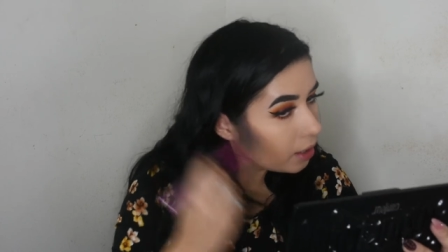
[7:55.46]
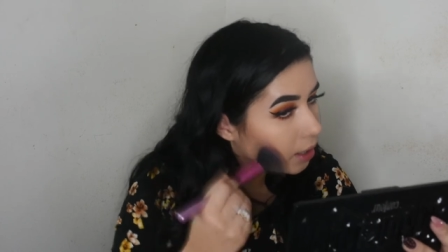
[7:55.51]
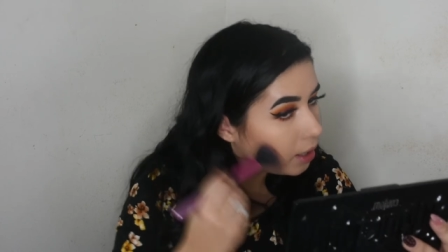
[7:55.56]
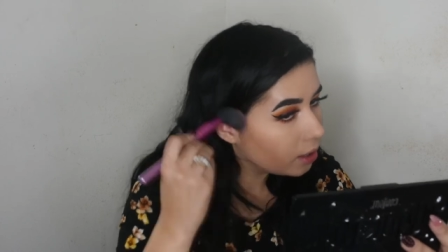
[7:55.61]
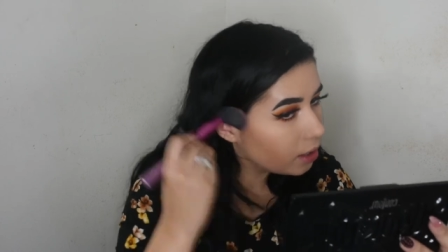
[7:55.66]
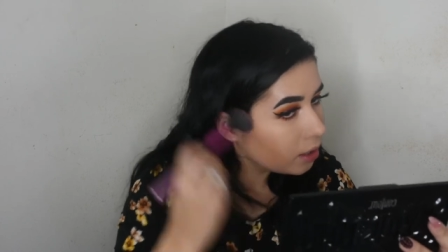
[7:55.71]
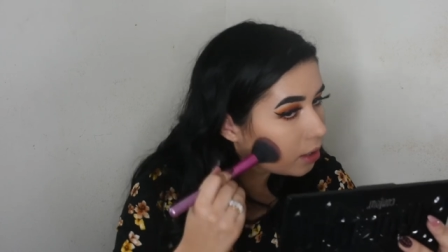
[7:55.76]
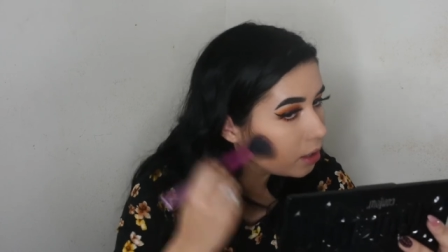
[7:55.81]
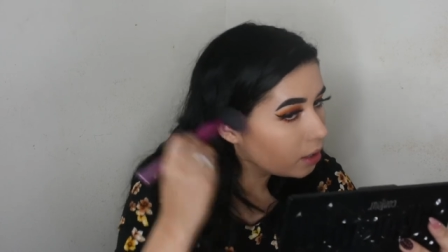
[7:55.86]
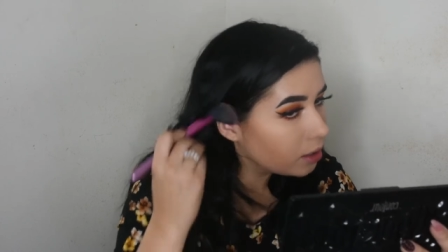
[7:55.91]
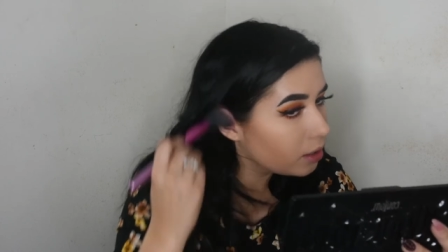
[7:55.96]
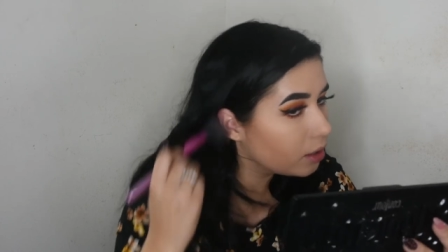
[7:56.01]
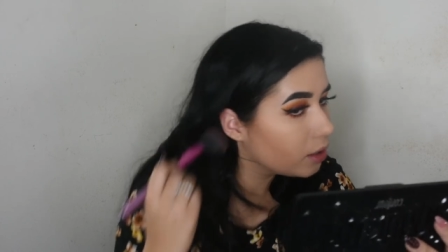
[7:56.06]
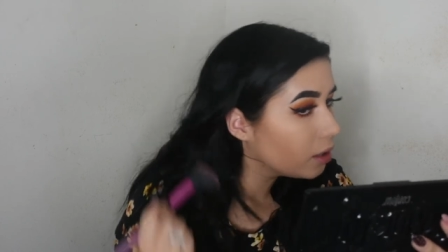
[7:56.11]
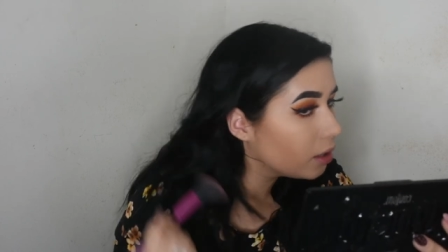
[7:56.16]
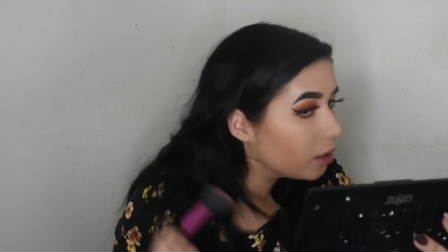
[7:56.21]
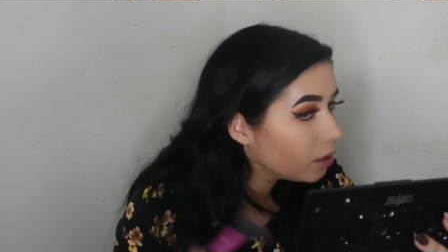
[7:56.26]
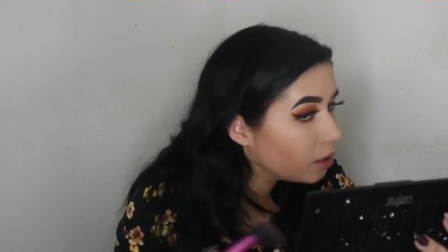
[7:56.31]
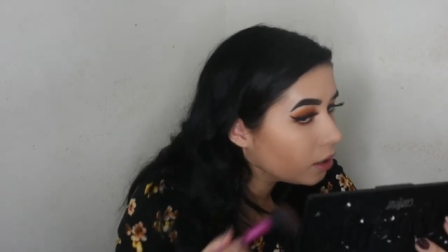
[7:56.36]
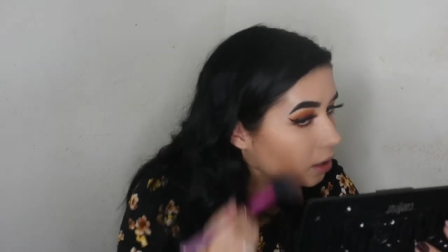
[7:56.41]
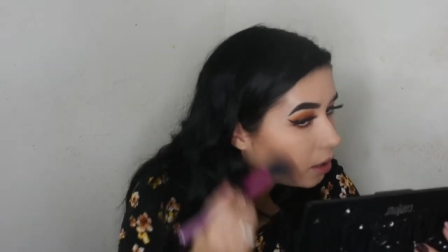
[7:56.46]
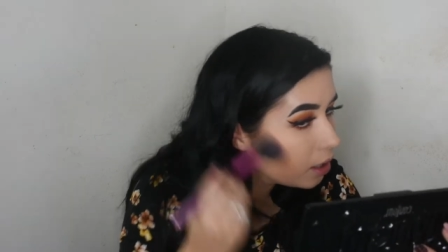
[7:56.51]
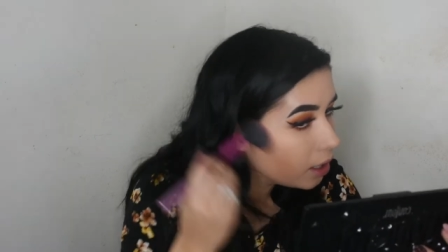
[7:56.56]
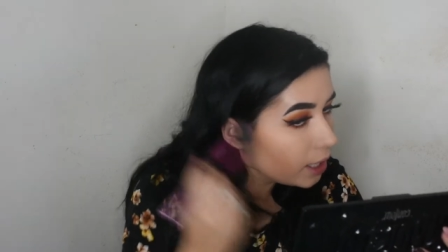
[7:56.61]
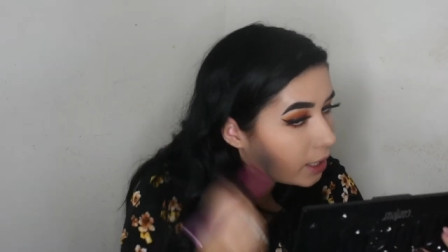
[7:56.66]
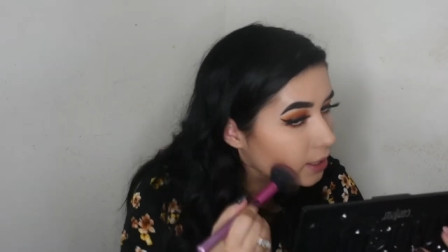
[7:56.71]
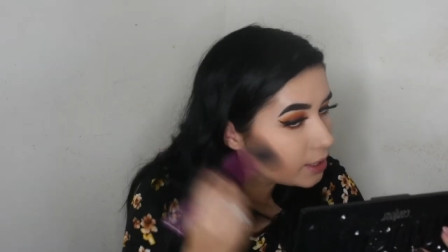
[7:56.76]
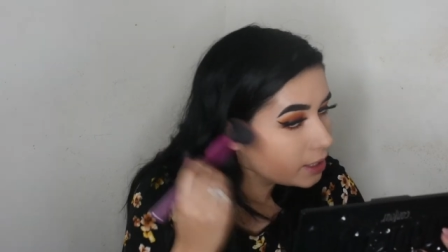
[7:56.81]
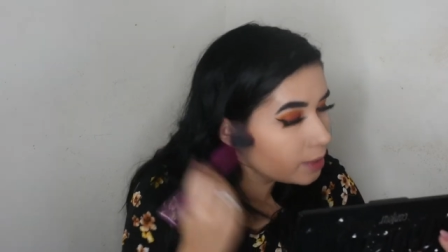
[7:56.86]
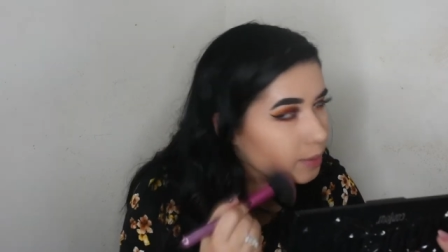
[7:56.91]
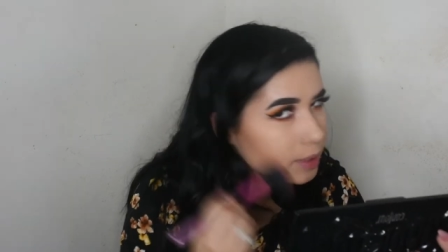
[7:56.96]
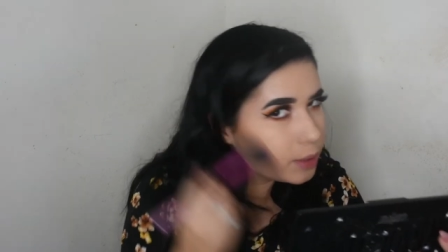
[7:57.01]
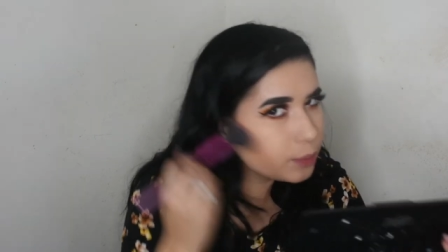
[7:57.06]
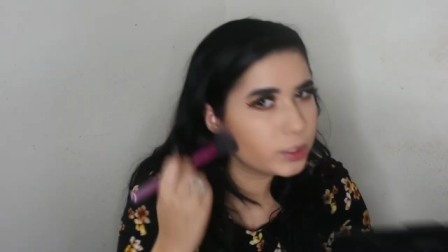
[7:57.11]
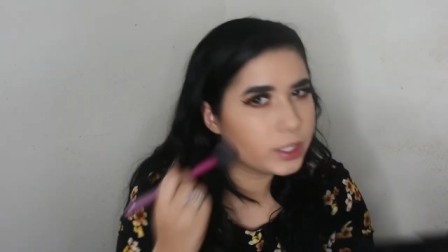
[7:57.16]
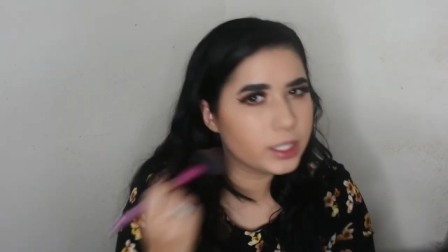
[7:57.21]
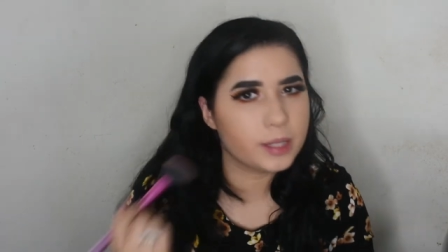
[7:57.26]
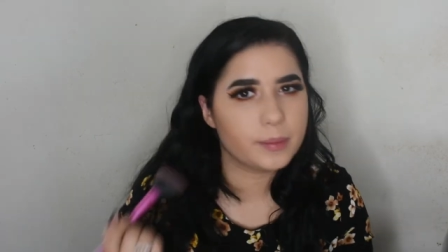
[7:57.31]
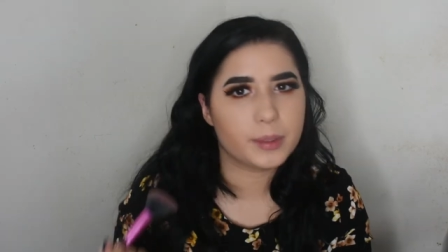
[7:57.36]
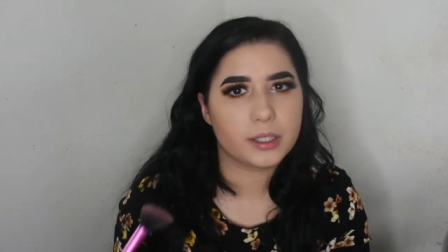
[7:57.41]
and it seems
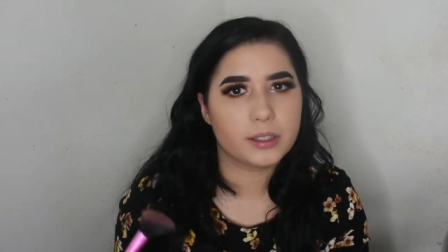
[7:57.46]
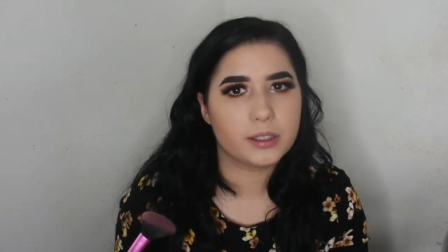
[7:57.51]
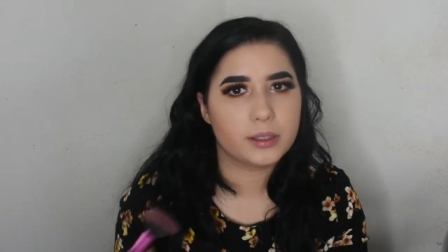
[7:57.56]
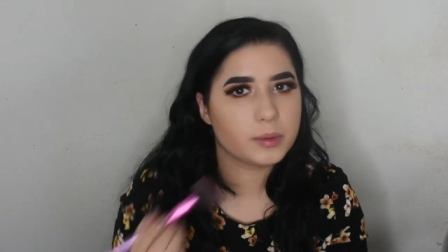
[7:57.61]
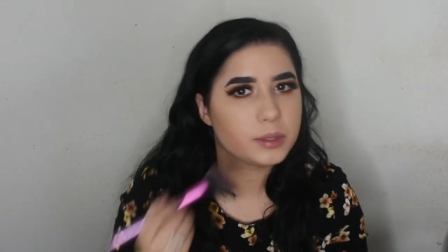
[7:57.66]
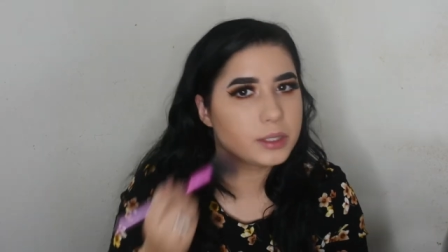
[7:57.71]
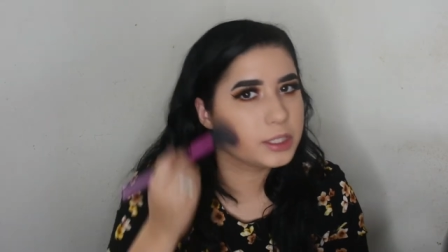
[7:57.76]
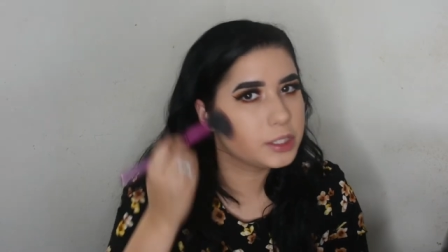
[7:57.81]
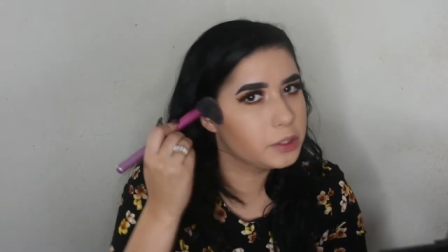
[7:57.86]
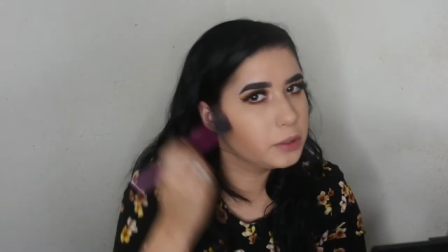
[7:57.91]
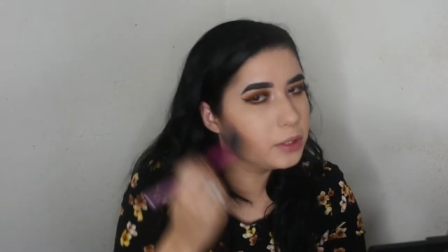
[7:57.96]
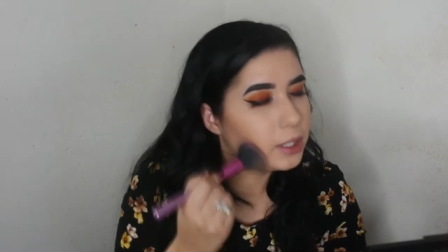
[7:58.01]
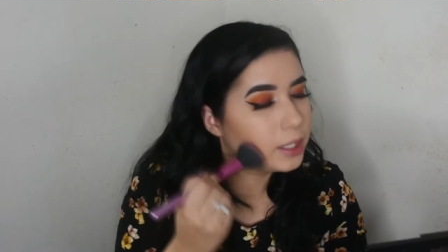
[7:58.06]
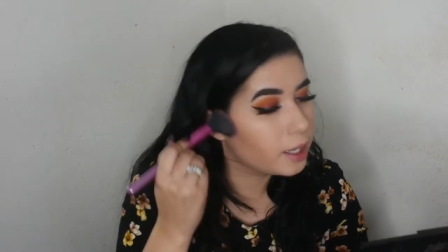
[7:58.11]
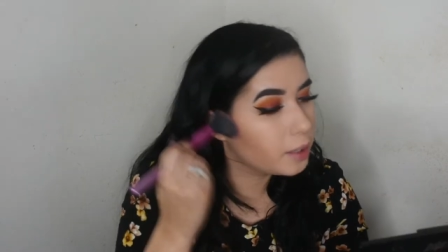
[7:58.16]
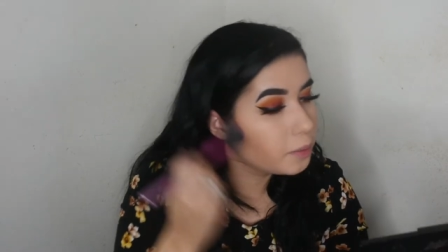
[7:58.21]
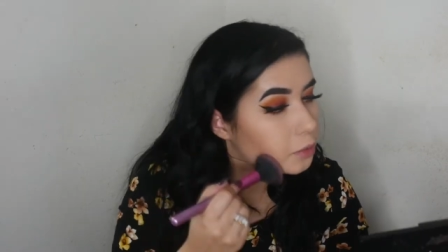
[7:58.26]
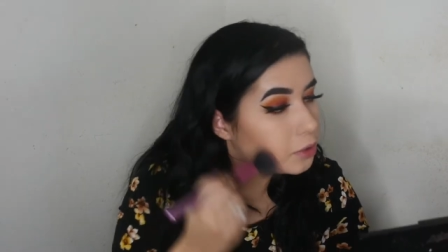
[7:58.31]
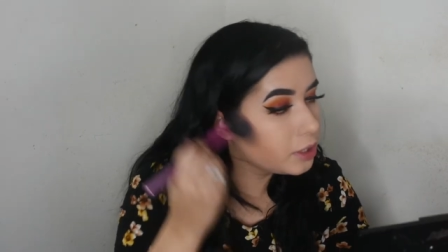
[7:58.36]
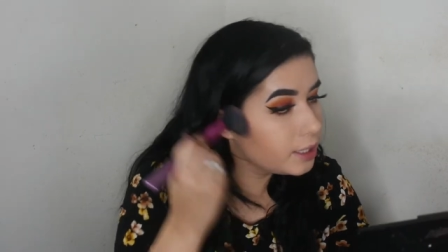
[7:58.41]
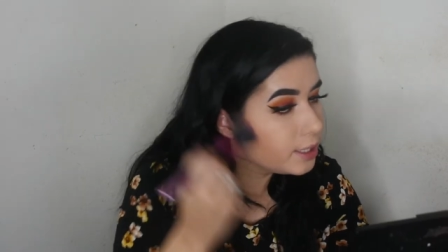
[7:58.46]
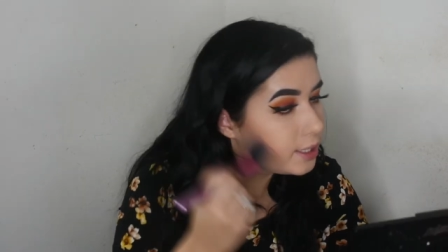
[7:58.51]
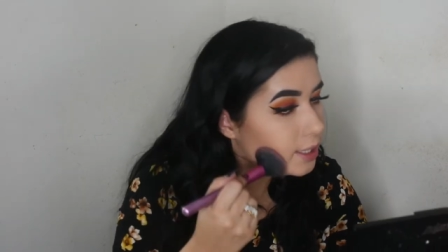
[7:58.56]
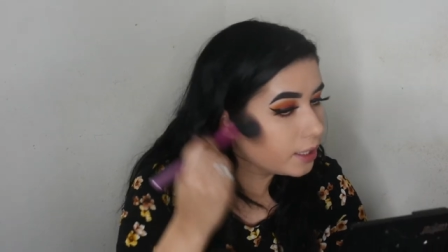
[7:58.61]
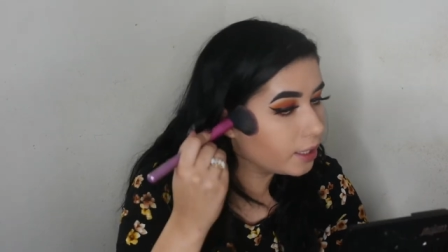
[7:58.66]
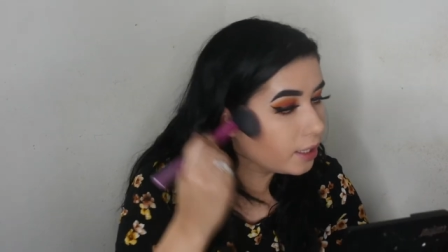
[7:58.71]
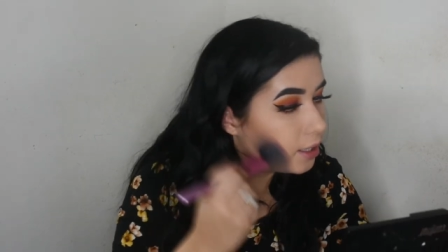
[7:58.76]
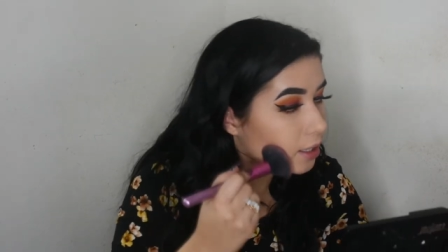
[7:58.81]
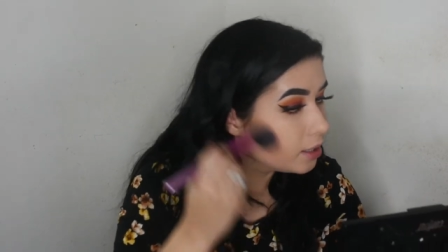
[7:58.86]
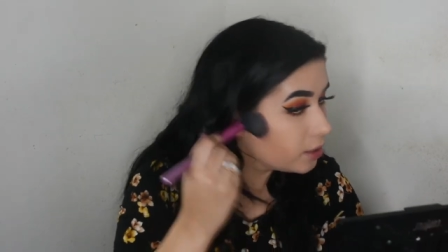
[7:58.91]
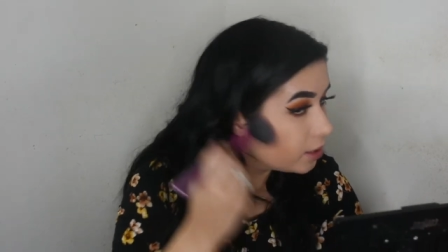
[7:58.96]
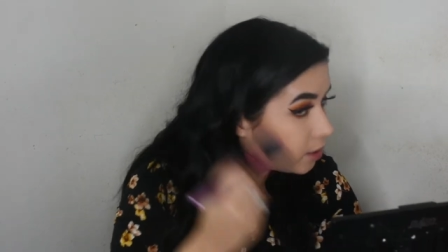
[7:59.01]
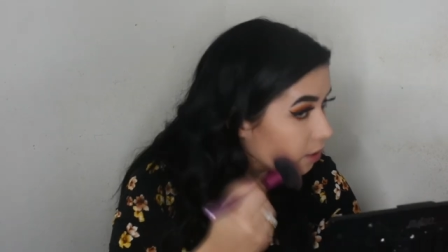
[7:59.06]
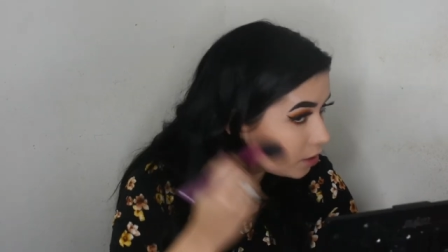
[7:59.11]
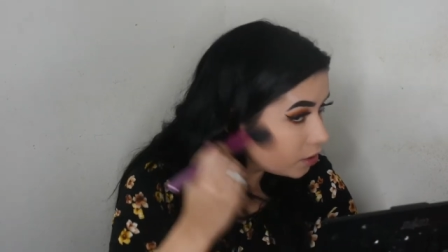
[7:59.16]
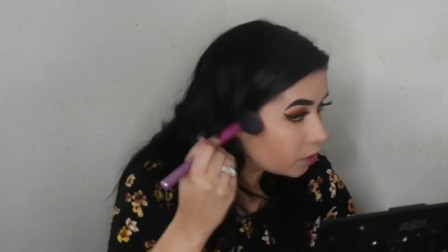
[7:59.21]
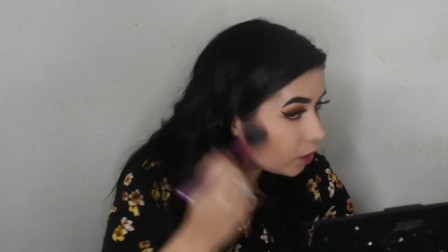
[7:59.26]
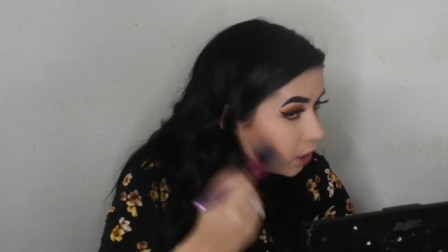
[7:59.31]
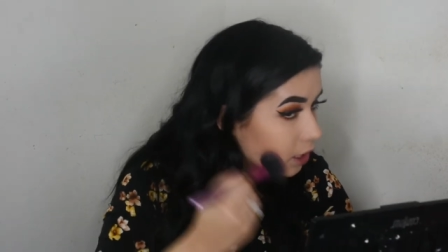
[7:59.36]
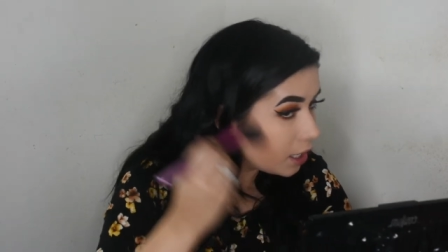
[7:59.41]
pretty buildable too. Like I'm really digging into
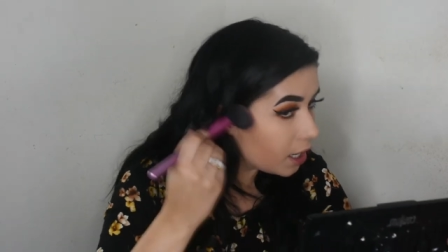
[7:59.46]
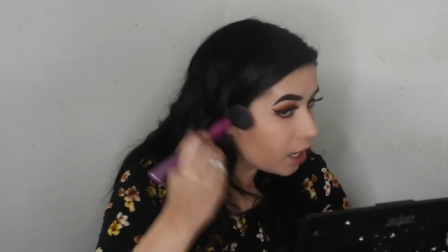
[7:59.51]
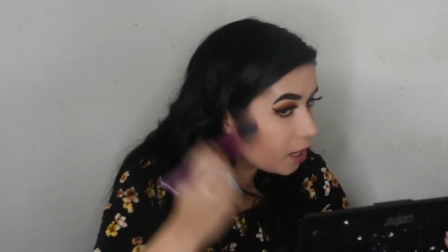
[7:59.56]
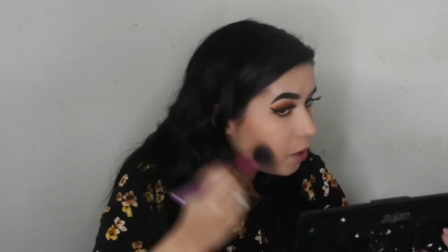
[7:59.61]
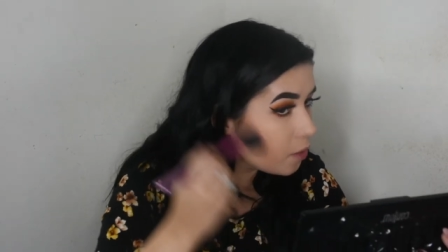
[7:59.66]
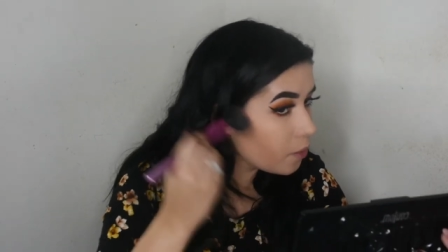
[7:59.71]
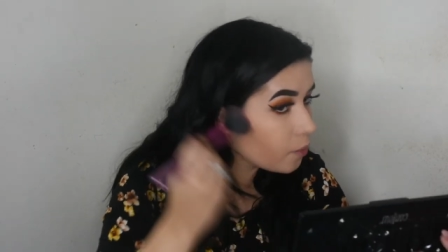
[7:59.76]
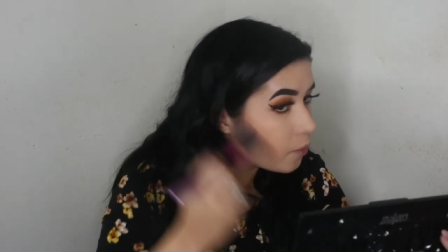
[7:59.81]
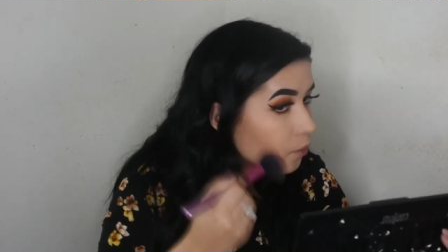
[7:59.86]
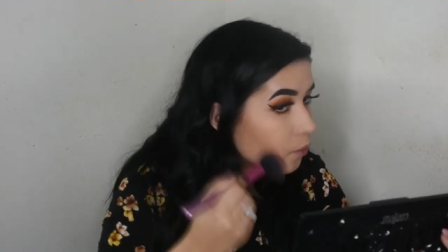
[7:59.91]
this right now